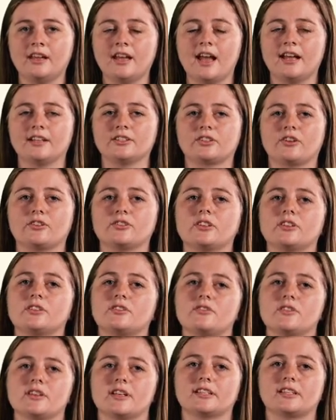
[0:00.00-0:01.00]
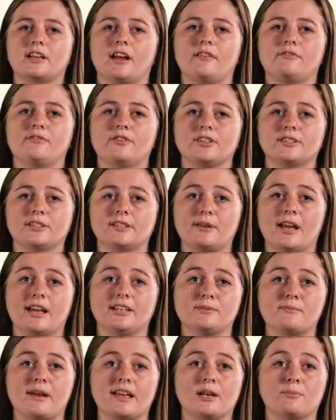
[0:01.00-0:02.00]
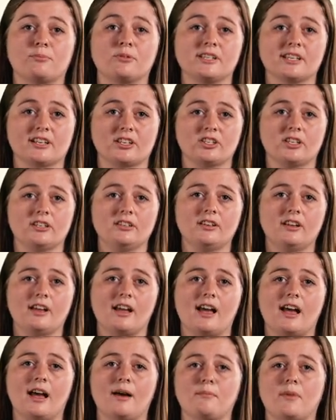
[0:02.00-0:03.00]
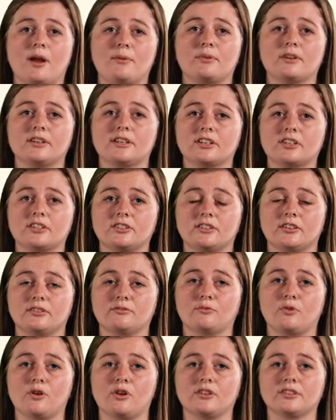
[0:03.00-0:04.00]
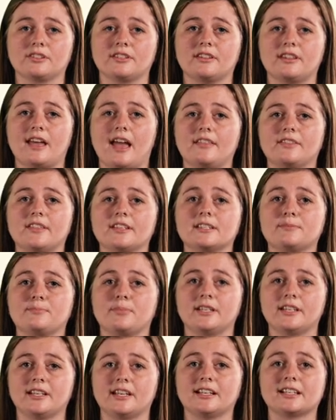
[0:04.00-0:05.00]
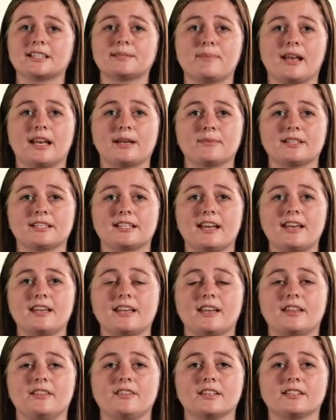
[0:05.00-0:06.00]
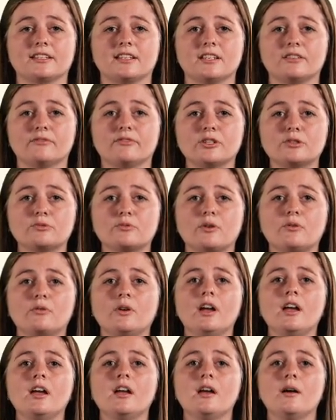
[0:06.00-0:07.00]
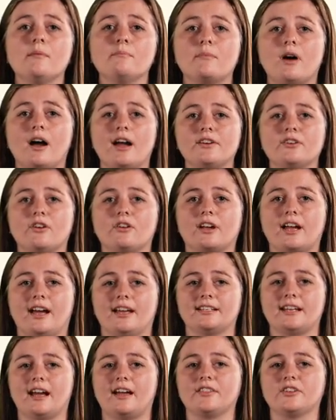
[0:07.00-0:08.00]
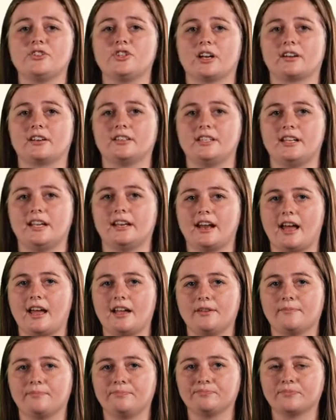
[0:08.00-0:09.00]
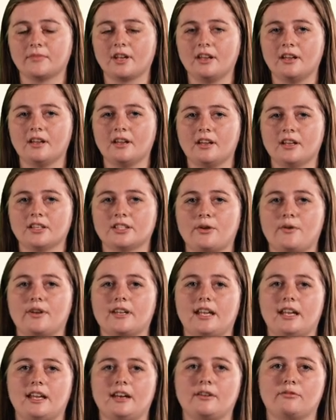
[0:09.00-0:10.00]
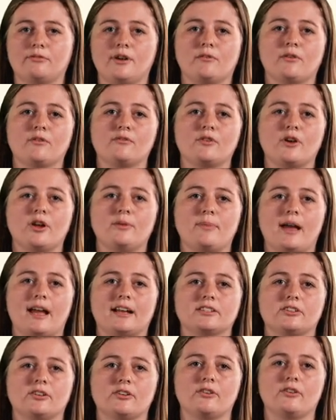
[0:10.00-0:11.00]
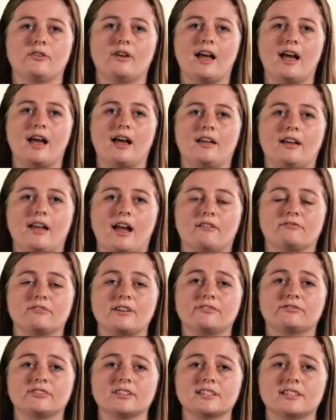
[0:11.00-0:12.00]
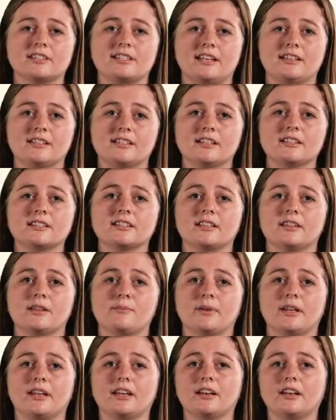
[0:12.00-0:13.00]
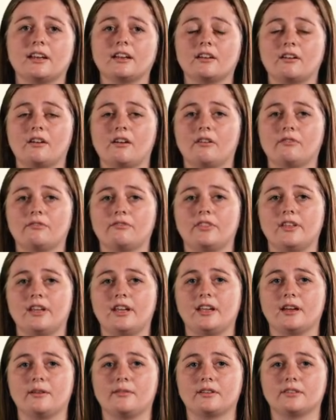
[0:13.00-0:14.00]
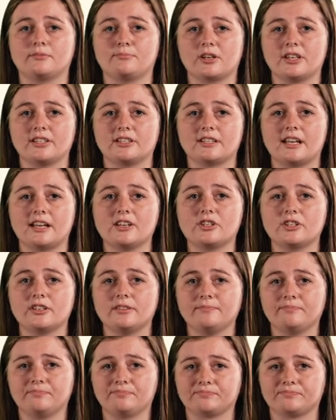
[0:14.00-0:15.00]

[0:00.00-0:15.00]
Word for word: And so to do this, I first had to make a prediction. Uh, my prediction was that this particular spelling mistake in this individual might not cut out the junk DNA. So again, if we revert back to uh, our reference sentence in the beginning of the uh, presentation,